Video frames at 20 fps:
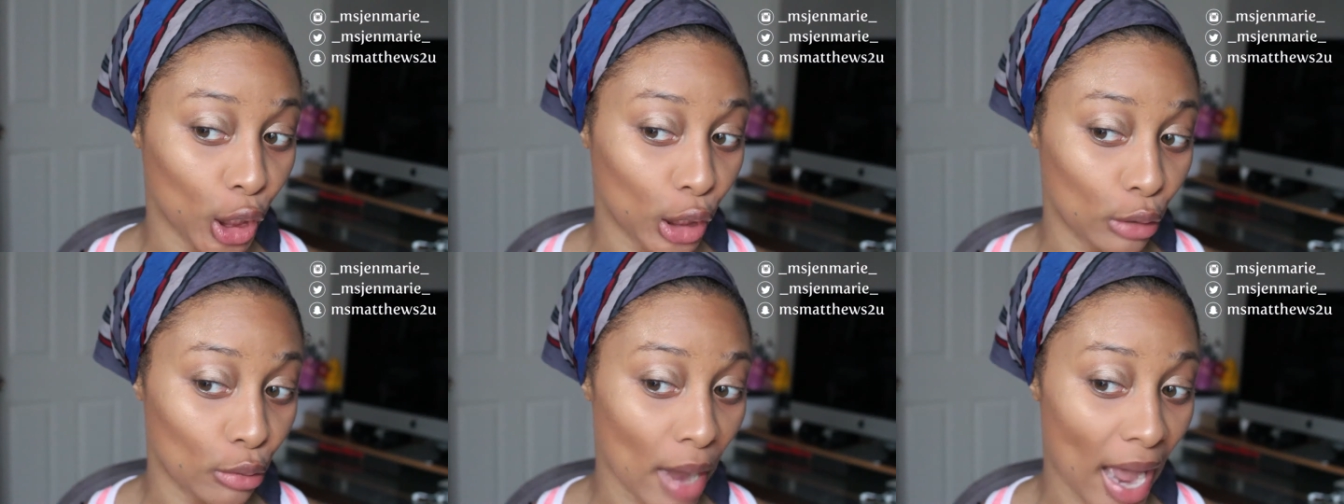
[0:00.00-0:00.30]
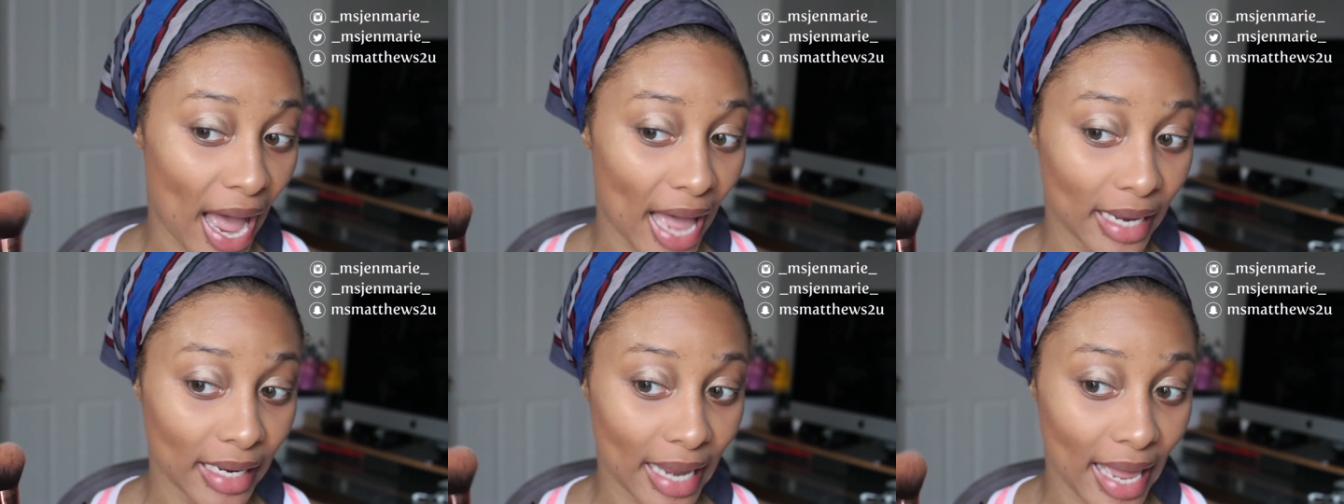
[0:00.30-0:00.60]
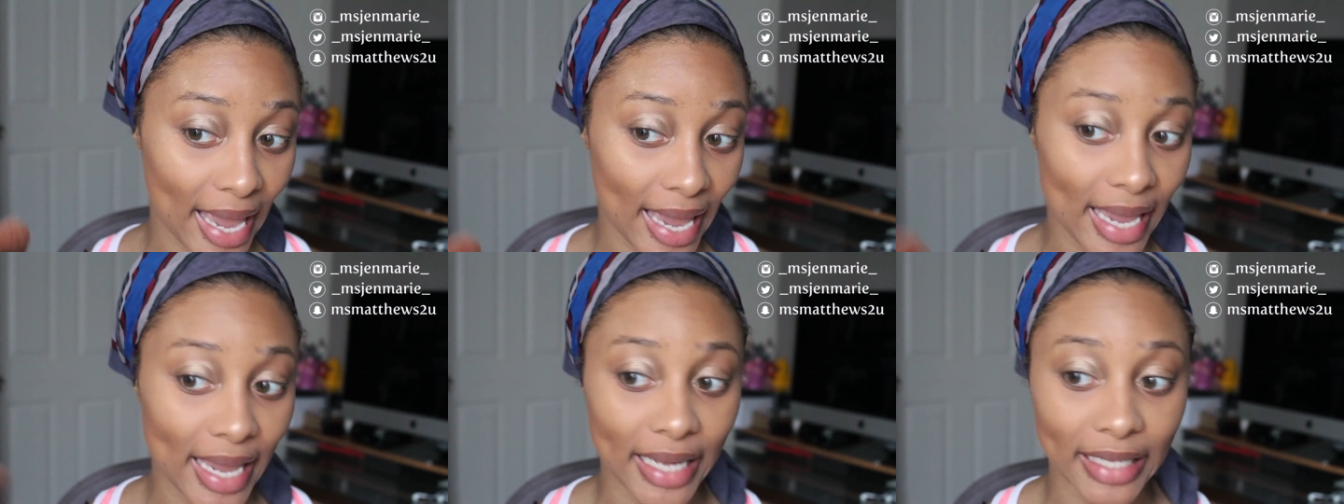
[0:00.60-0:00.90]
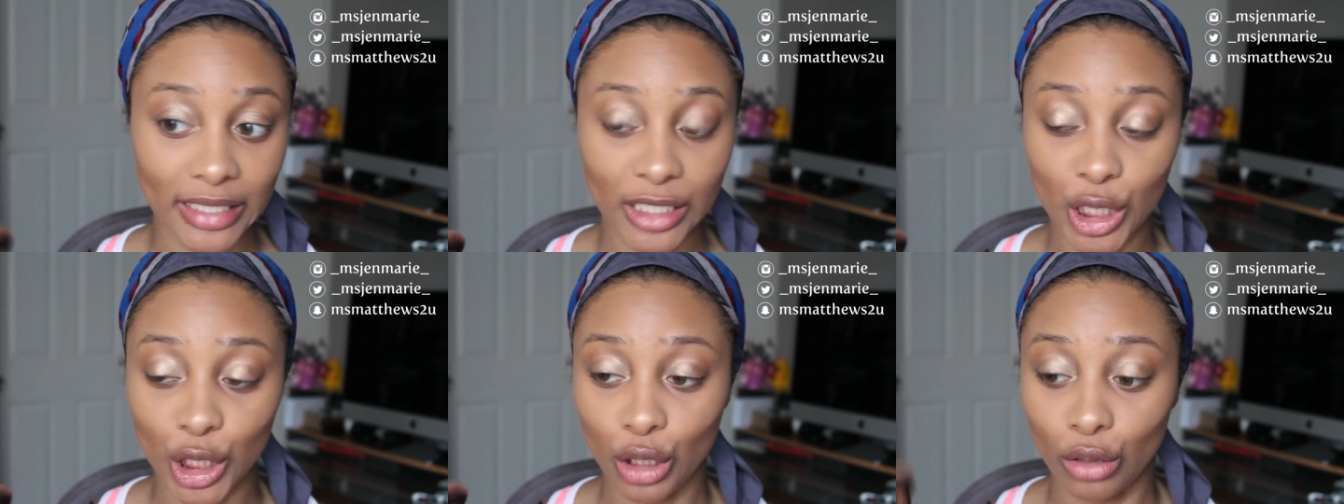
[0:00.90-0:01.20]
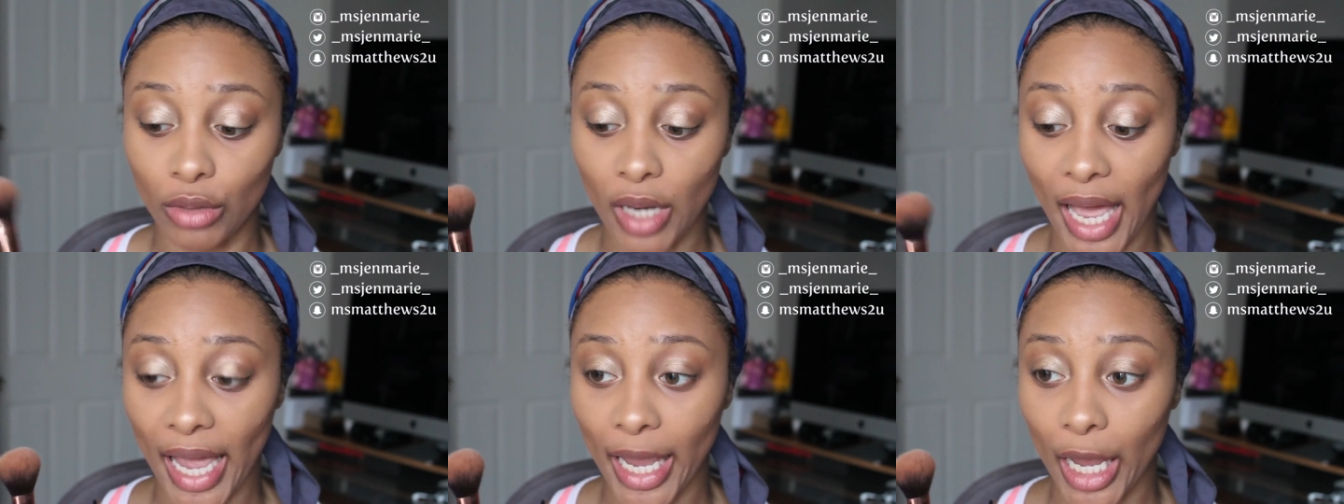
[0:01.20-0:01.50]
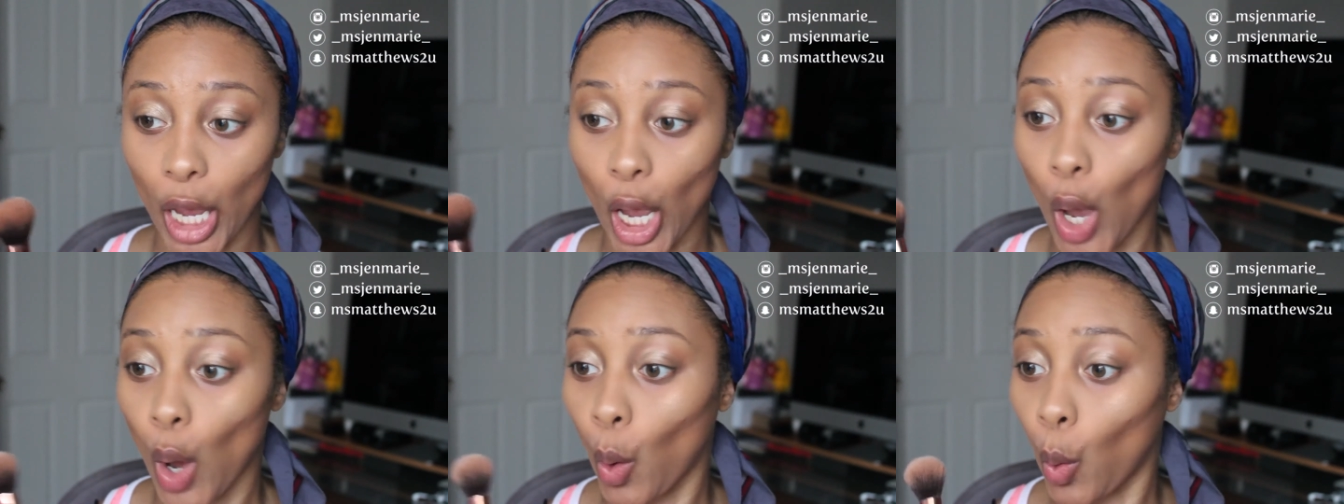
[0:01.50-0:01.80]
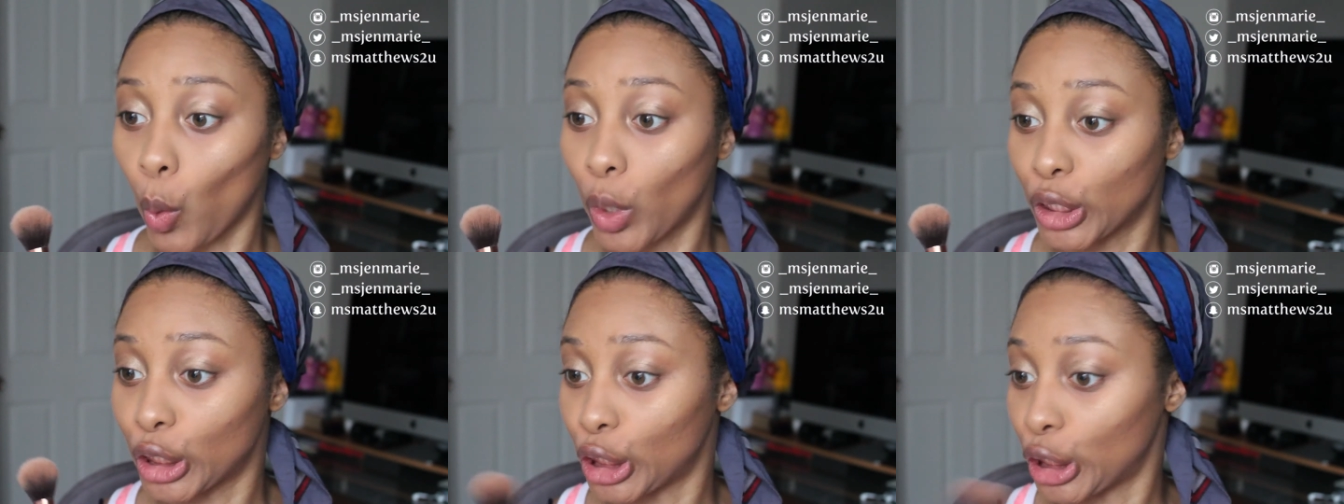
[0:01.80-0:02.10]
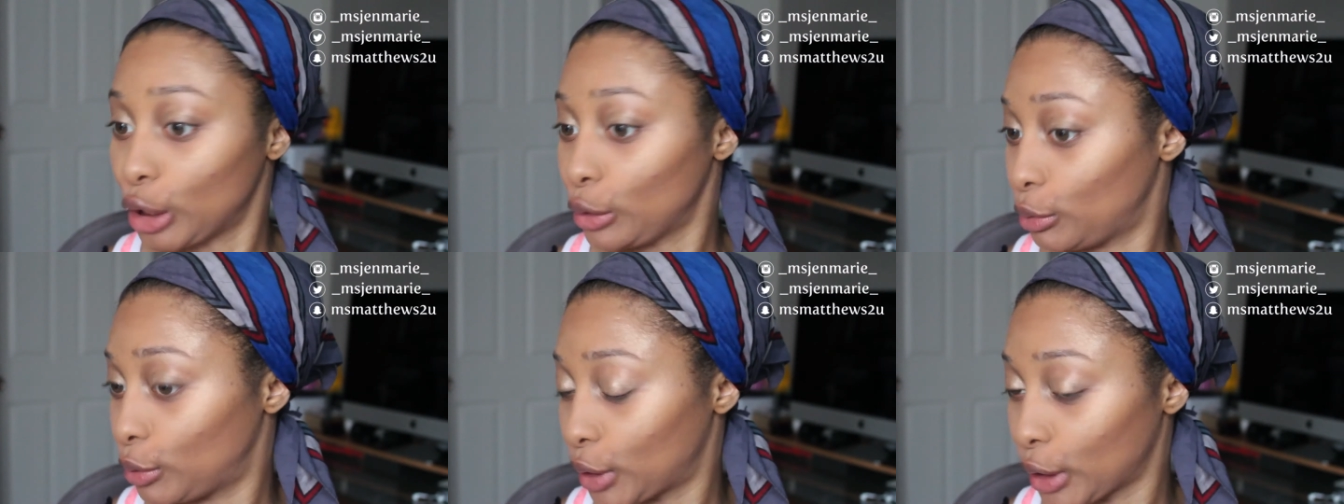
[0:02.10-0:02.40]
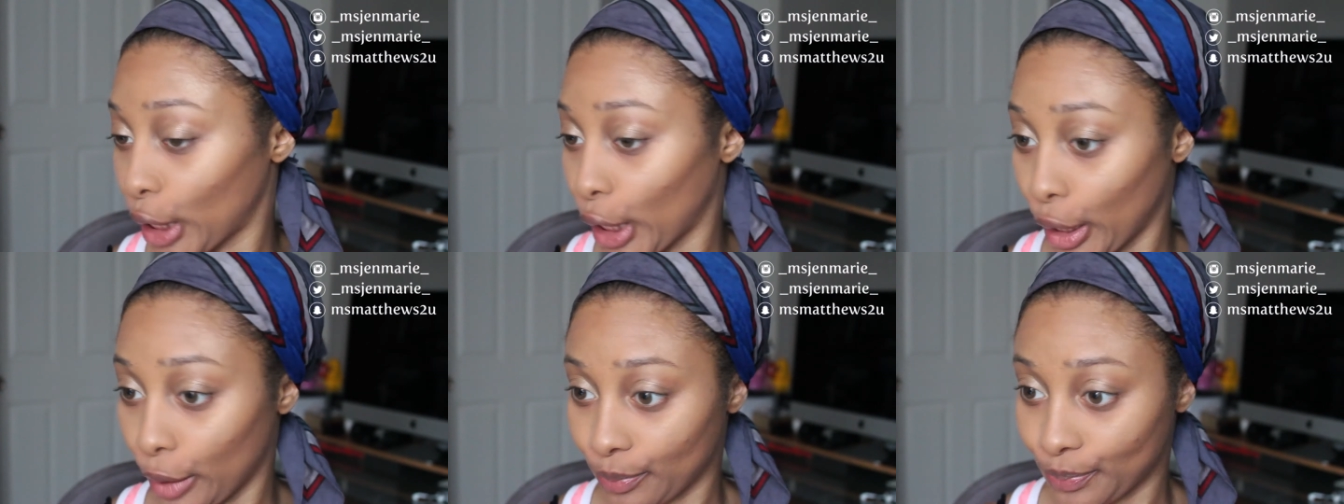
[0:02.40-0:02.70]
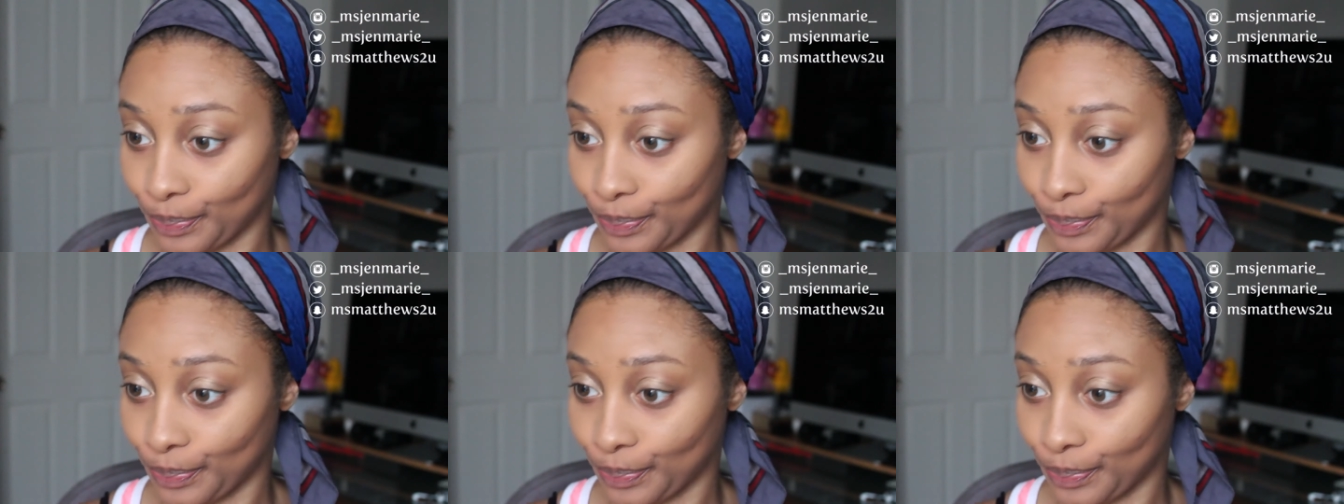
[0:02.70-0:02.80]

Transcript: You highlight until you like what you see.